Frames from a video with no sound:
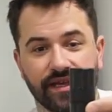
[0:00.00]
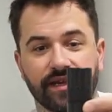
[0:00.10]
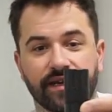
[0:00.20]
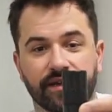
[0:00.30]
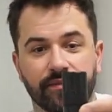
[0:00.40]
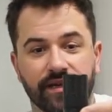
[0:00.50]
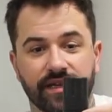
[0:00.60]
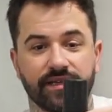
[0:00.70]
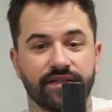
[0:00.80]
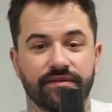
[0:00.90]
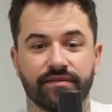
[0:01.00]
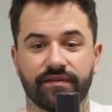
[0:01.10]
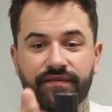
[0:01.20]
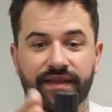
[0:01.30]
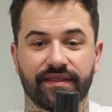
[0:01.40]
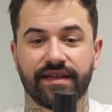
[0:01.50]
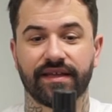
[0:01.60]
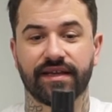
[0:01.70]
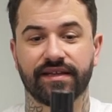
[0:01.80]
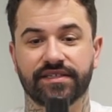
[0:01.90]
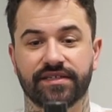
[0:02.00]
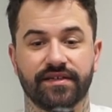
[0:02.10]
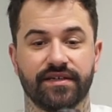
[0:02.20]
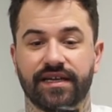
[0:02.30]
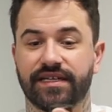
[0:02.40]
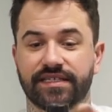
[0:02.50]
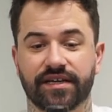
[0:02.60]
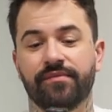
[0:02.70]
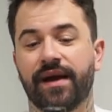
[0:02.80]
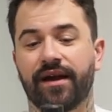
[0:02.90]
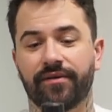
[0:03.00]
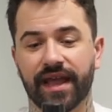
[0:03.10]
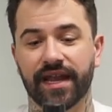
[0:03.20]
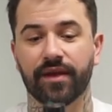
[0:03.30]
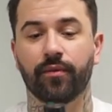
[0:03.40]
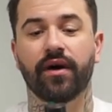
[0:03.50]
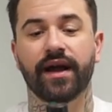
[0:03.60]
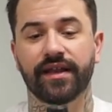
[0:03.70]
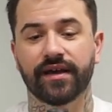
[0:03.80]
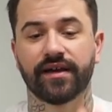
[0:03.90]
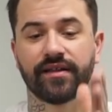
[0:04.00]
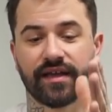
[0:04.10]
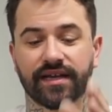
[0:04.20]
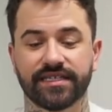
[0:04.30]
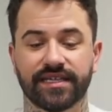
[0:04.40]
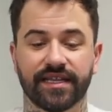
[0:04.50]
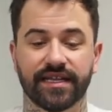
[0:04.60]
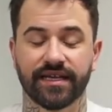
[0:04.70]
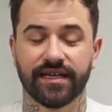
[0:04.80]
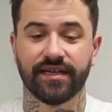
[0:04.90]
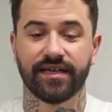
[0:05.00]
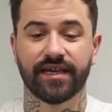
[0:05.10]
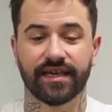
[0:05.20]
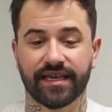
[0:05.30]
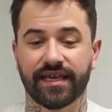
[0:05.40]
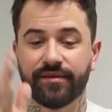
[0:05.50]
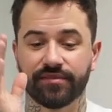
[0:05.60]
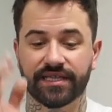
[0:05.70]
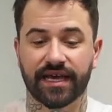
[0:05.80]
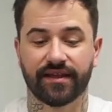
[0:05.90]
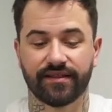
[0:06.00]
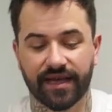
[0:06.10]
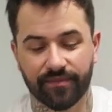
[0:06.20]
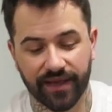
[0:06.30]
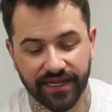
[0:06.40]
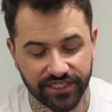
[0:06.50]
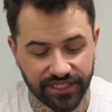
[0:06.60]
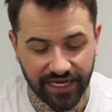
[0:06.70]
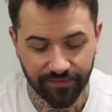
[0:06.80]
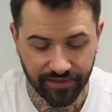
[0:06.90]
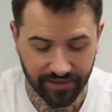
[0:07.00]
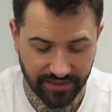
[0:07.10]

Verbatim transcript: I mean, the fact that it, it doesn't, it doesn't come out any wider, like I said, it, it keeps that, that pen shape